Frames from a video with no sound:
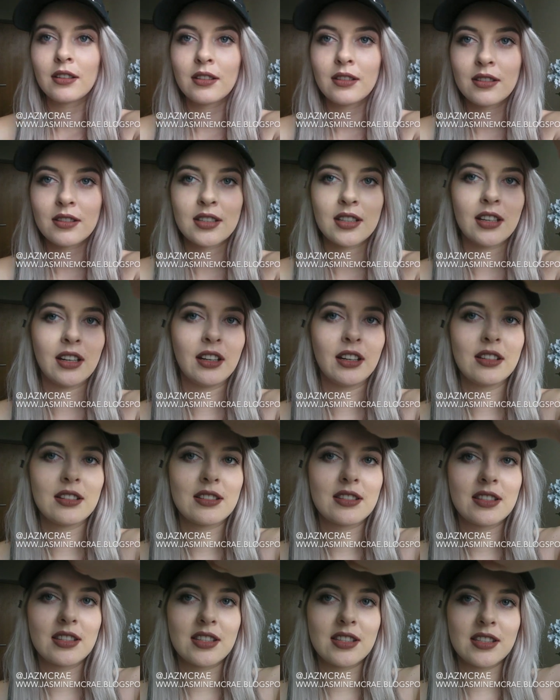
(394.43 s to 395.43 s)
So
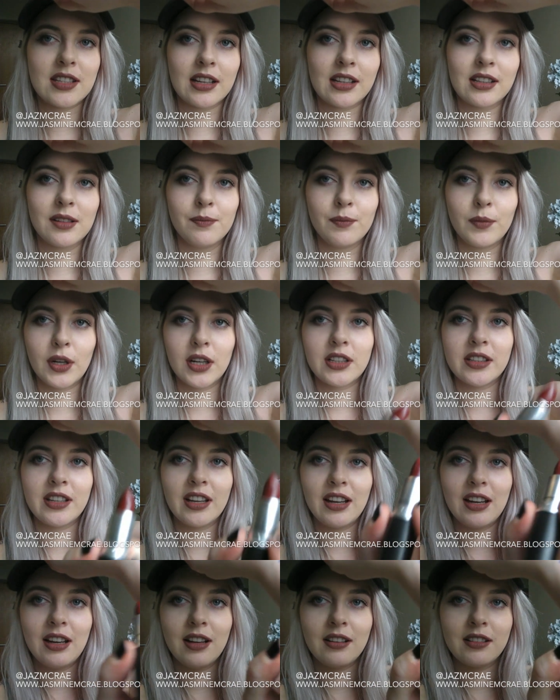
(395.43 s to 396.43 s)
it's the second one
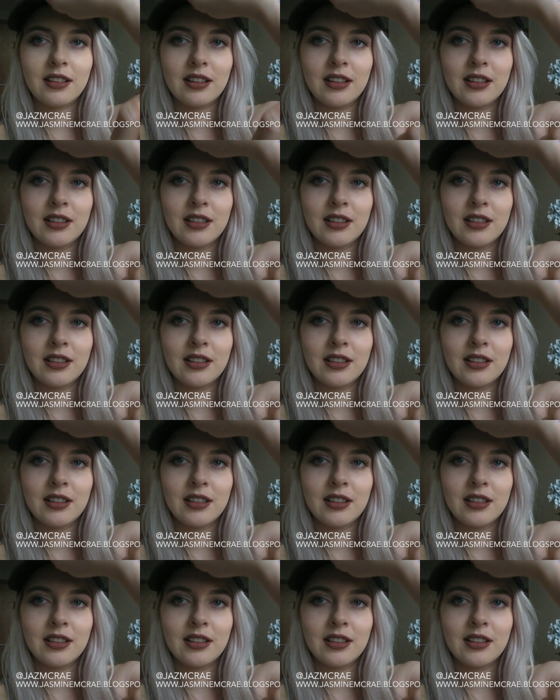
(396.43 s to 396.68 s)
down.